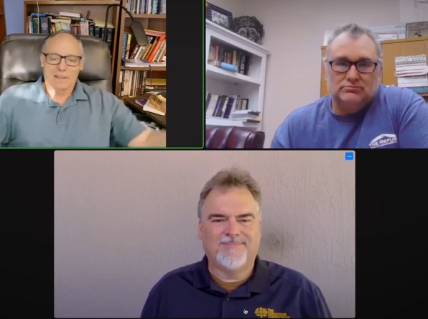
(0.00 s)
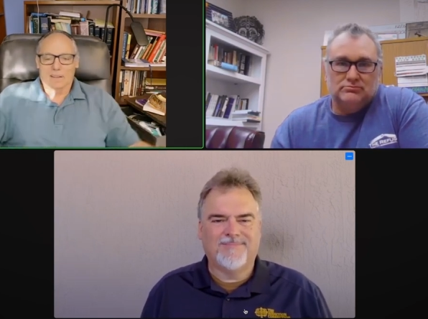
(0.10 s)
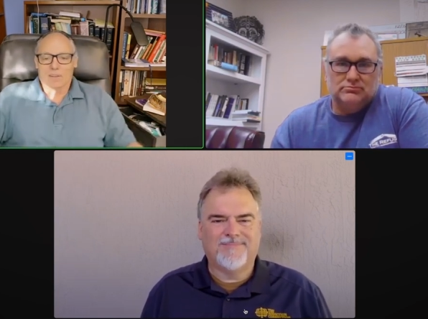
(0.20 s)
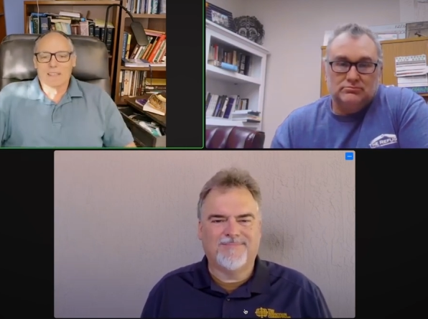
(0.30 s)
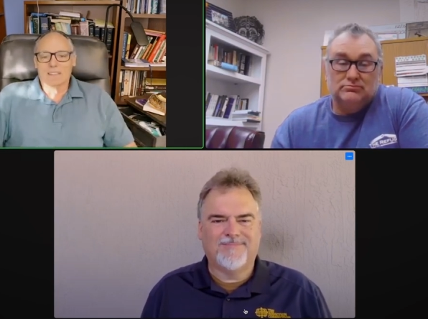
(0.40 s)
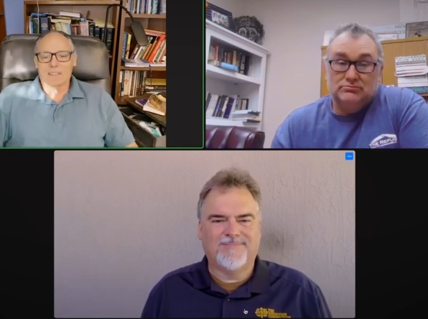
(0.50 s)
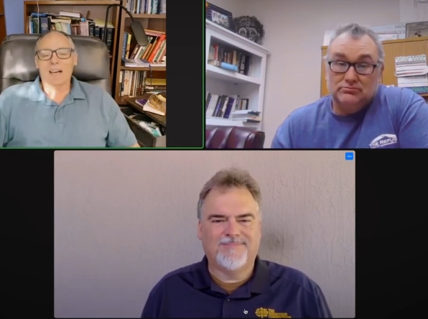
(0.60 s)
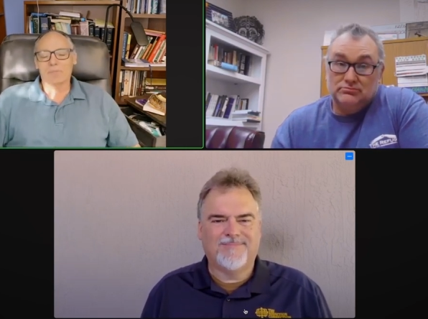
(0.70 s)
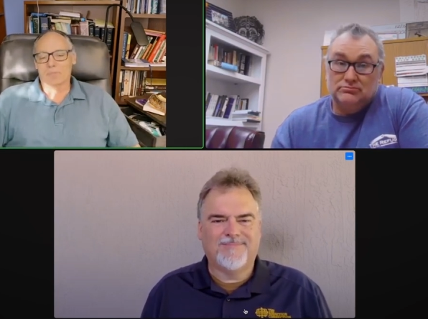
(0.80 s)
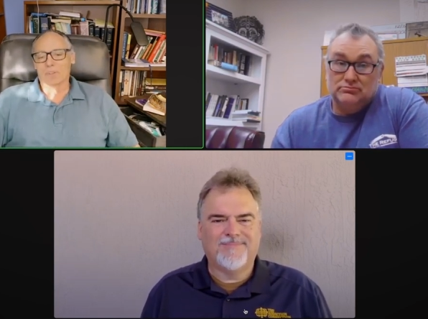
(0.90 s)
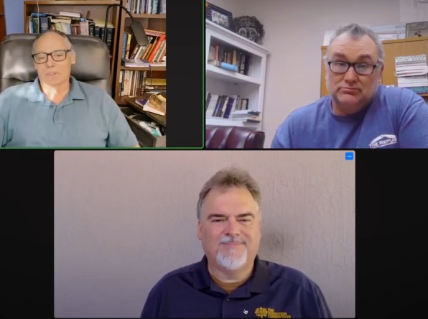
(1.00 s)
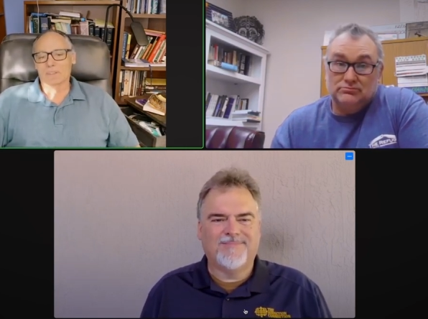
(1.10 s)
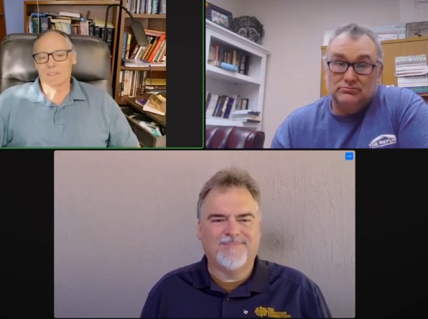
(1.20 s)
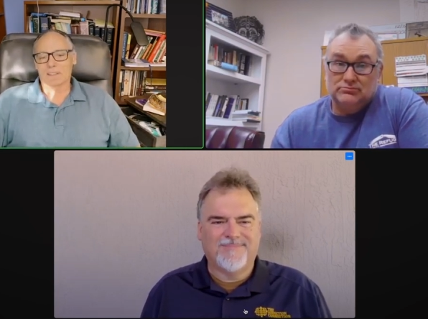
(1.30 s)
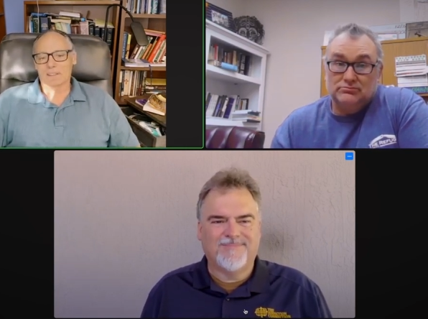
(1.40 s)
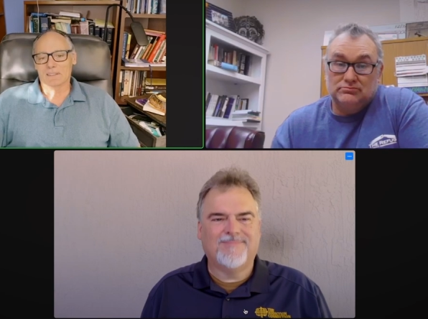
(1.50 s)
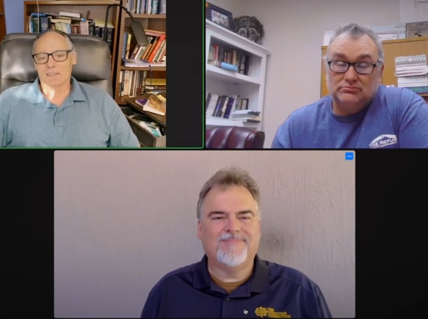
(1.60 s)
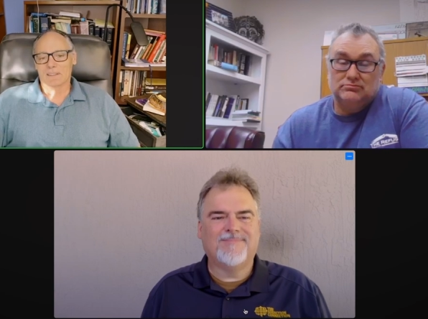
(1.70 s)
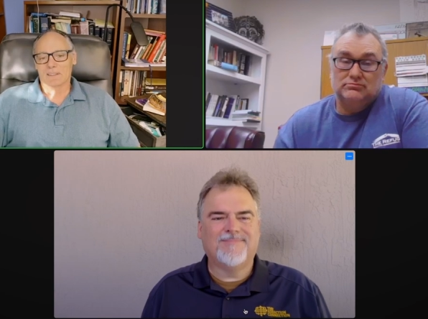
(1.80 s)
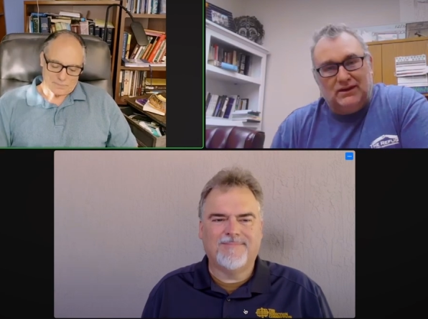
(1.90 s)
Speaker 1: Christ died for those sins.
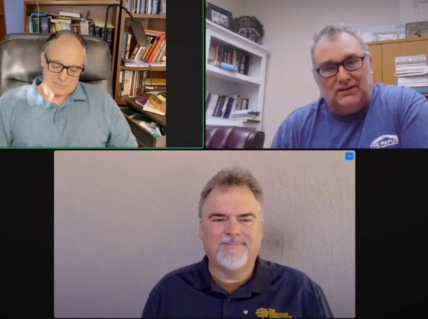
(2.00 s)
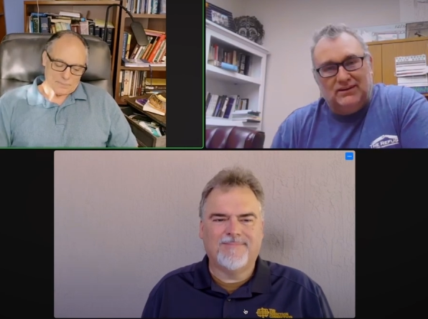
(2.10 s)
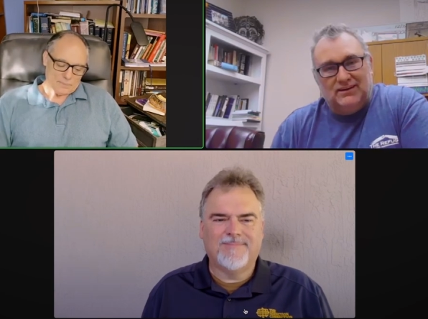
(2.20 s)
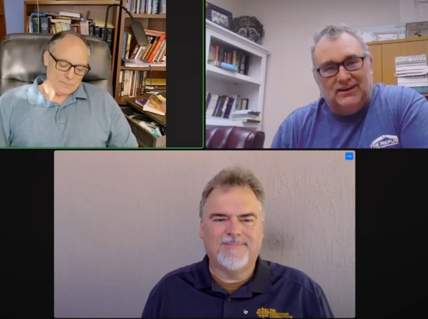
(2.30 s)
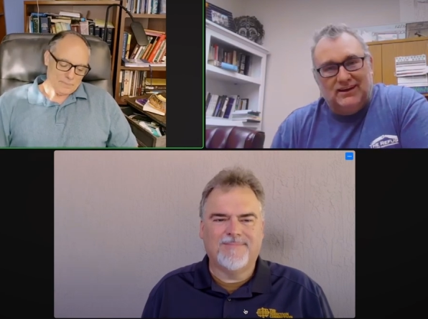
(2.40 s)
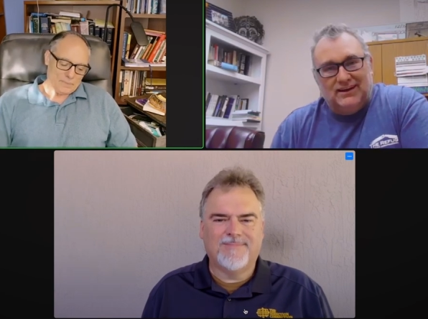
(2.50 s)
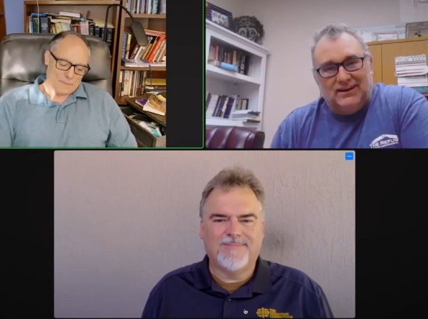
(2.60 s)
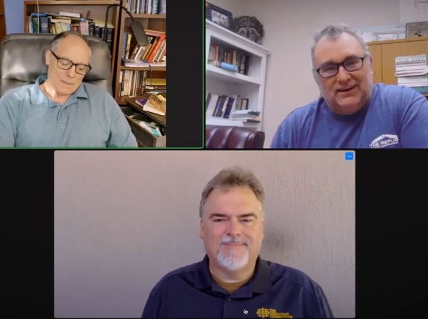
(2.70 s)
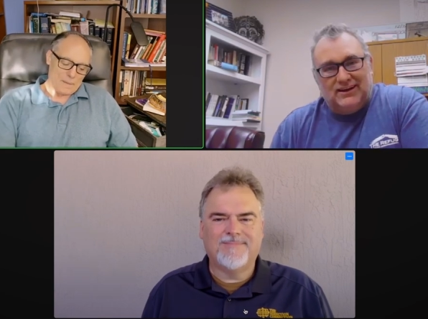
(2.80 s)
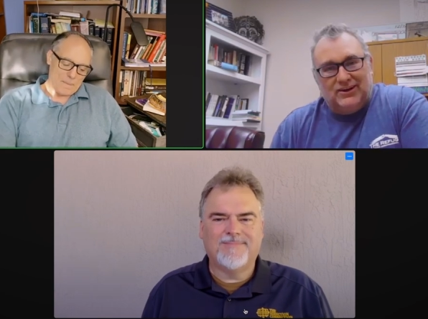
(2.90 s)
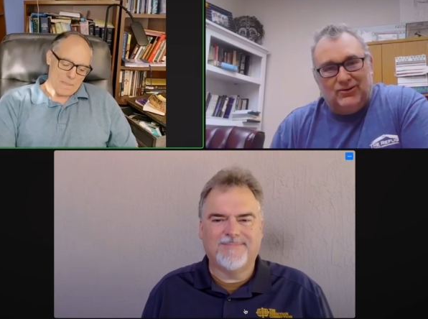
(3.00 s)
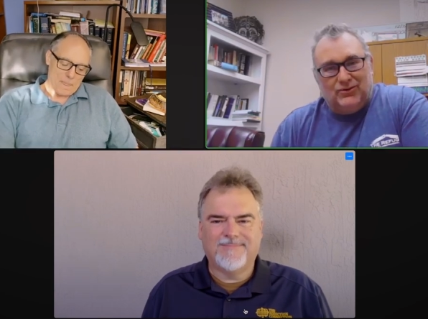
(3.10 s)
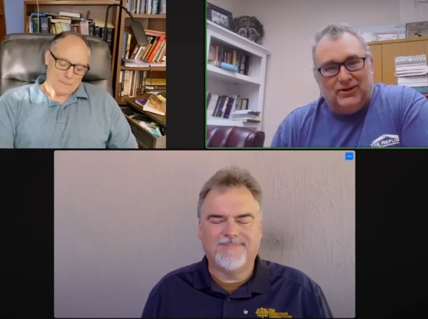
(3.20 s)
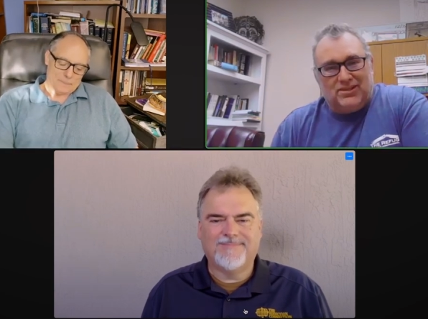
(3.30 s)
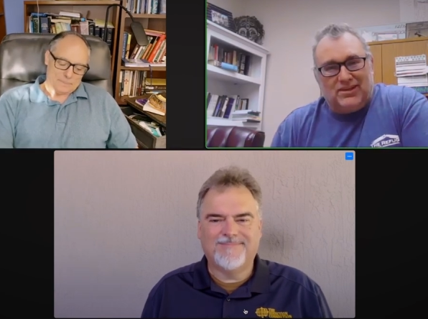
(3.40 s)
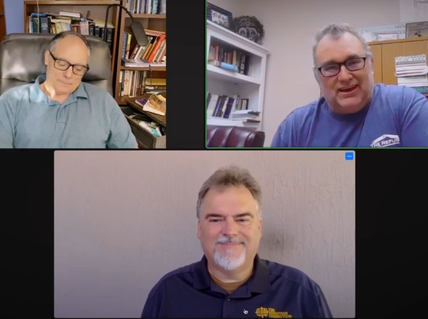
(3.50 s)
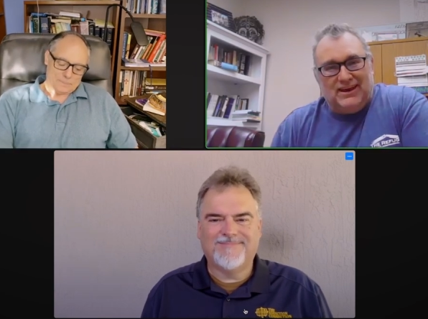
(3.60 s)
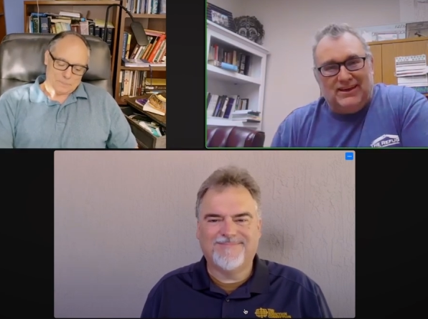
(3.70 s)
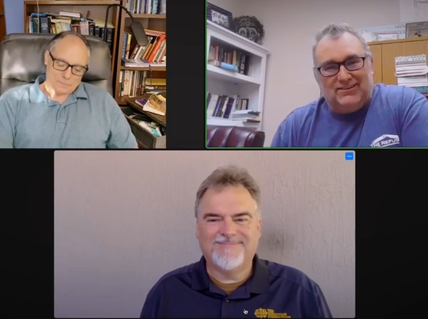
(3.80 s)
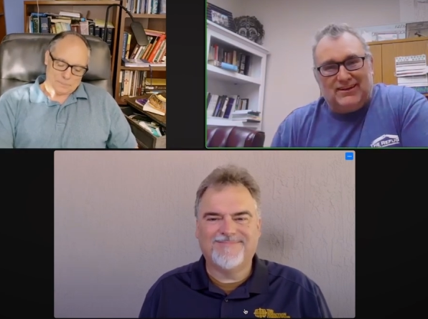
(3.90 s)
Amen. Well, it's,
Speaker 2: it
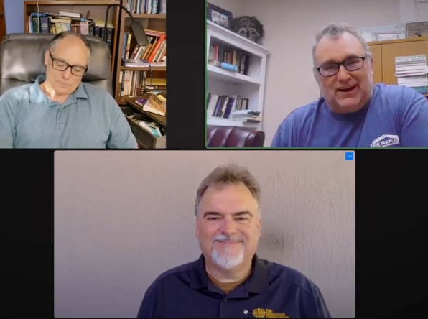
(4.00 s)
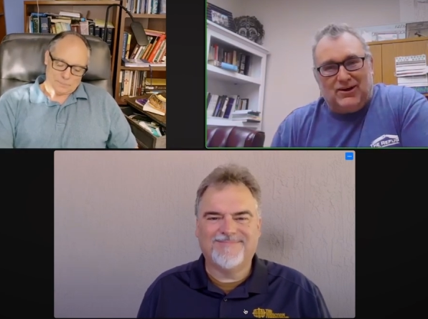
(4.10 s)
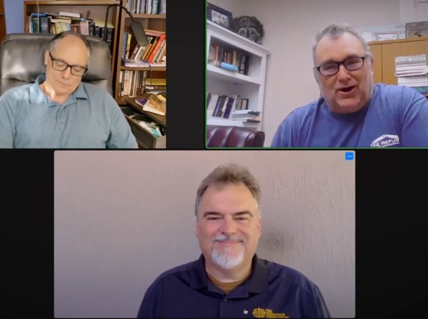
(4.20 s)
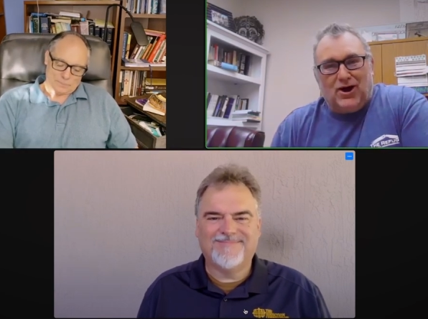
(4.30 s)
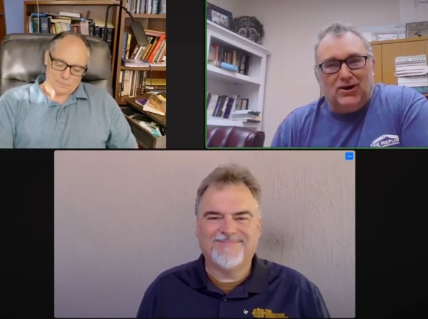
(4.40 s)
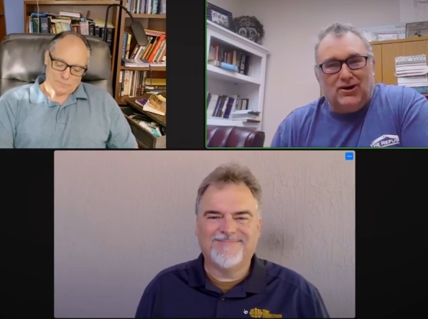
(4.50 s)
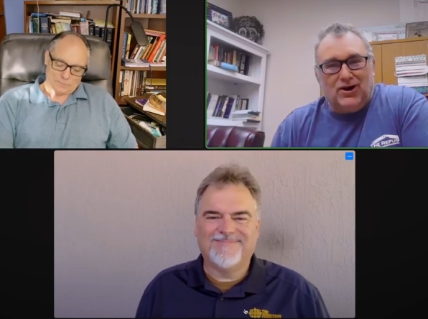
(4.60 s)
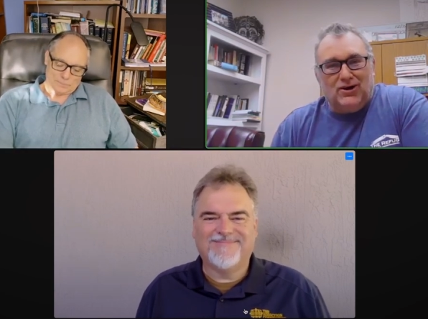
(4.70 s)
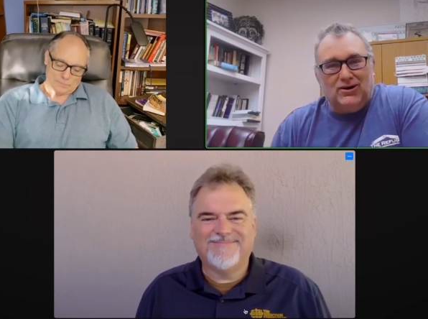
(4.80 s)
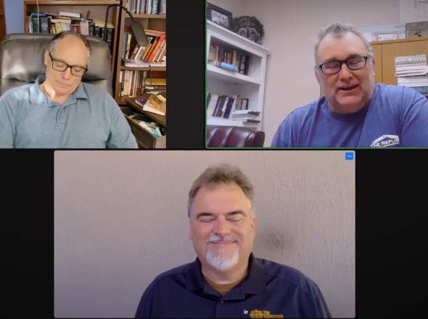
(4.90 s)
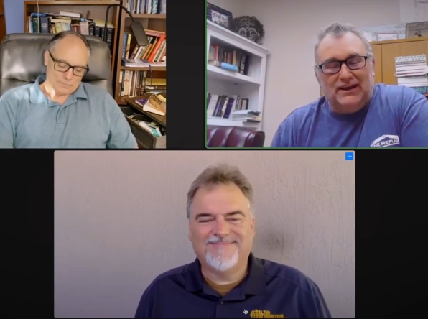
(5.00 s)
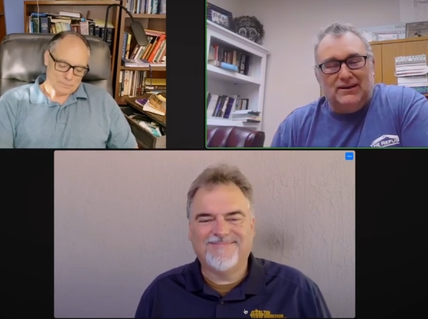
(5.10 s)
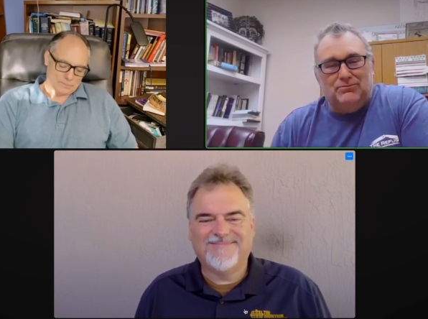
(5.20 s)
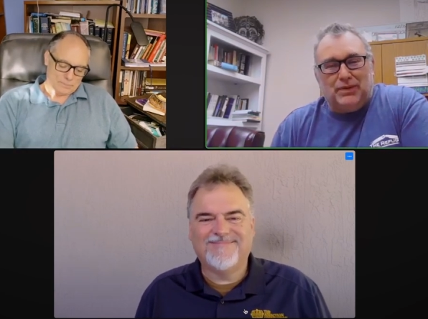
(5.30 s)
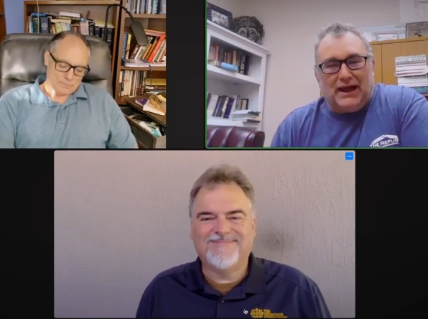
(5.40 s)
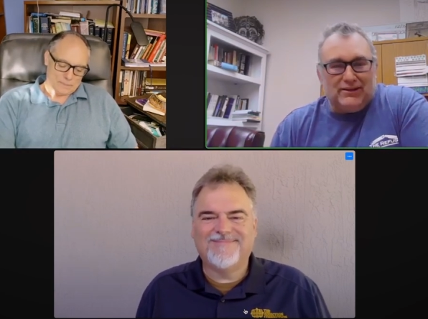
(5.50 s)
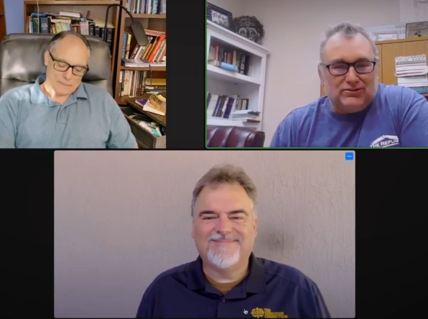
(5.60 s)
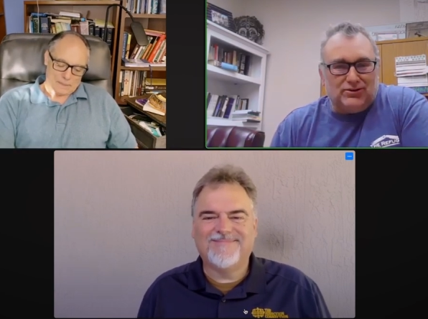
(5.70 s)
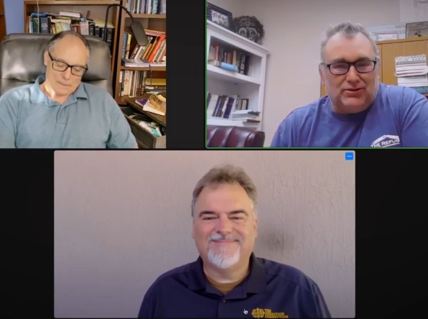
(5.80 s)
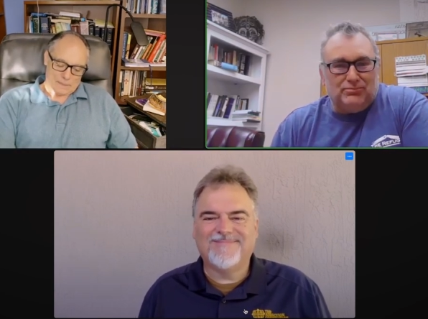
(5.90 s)
is, and our our lead
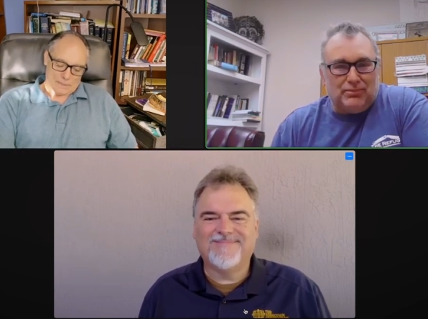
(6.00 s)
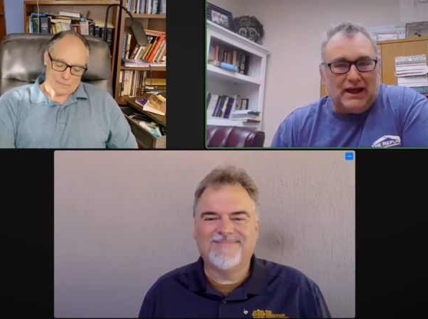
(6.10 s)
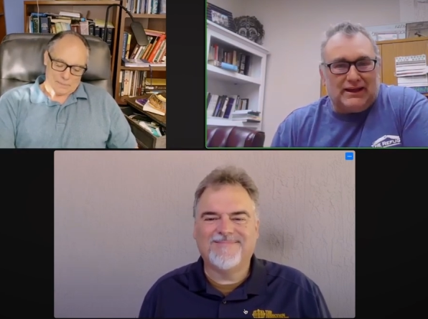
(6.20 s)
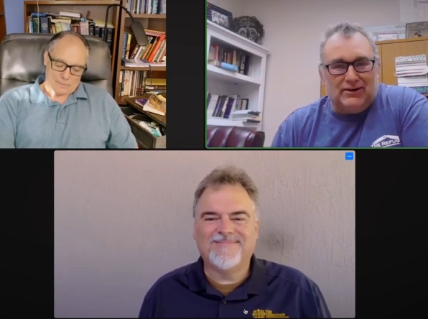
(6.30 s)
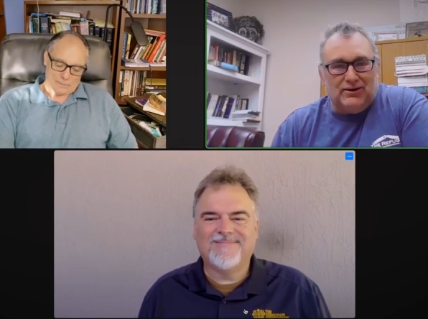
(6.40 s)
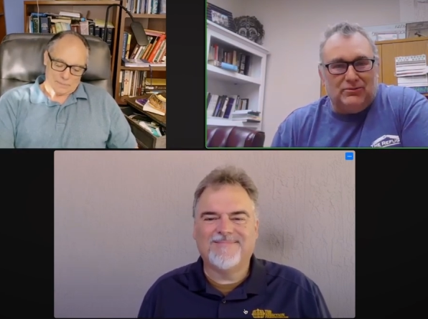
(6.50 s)
pastor back here at